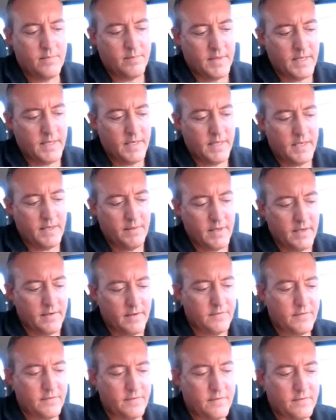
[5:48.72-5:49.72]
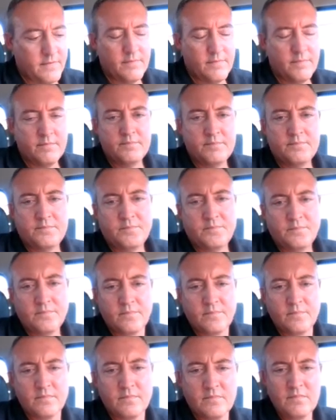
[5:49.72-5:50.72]
But anyways,
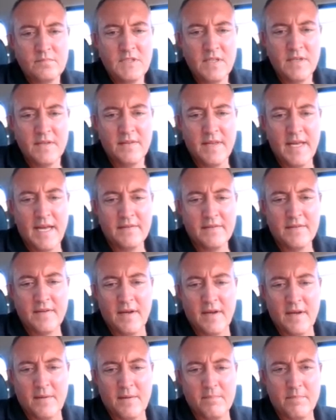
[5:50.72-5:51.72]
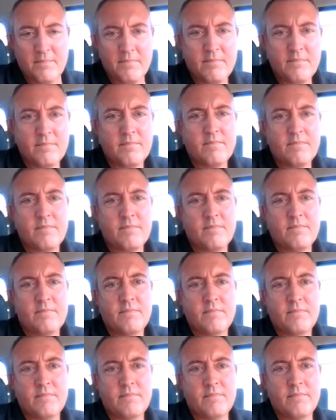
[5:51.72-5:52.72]
that um,
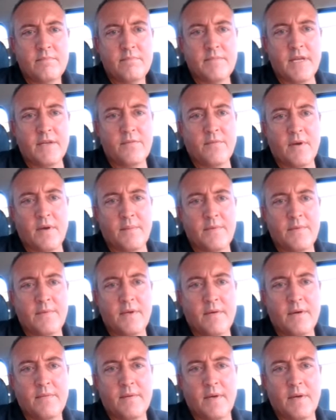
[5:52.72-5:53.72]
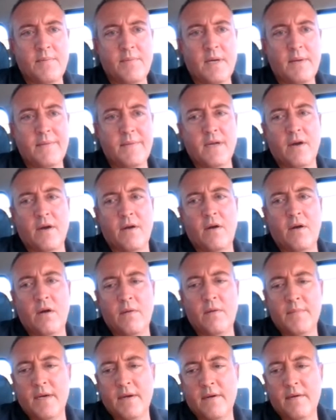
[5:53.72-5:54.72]
that's what I'm doing. I'll probably go
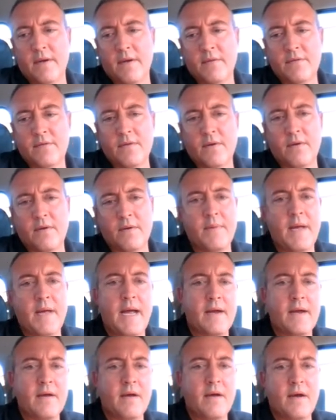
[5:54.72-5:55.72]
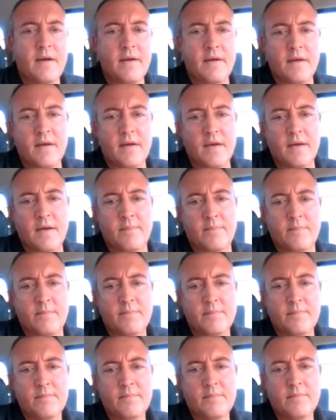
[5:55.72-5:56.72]
home here and throw it back on um,
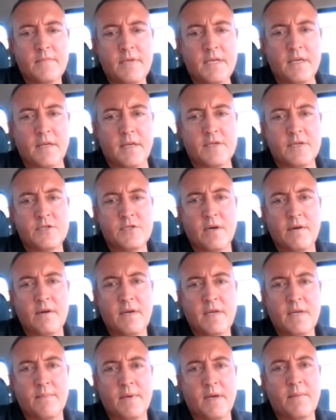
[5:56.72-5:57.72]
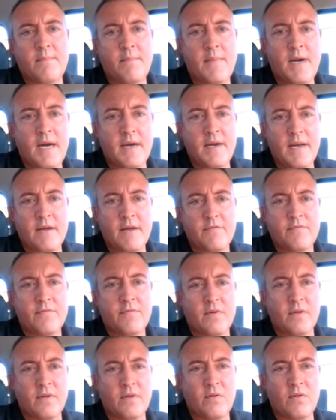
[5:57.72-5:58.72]
Electroneum, and I'll mine that
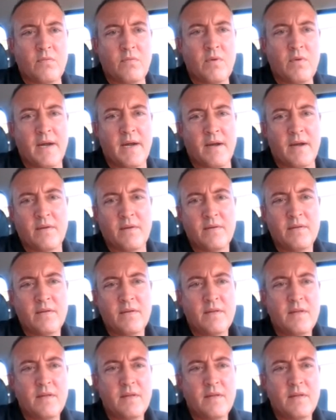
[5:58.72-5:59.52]
for a little while.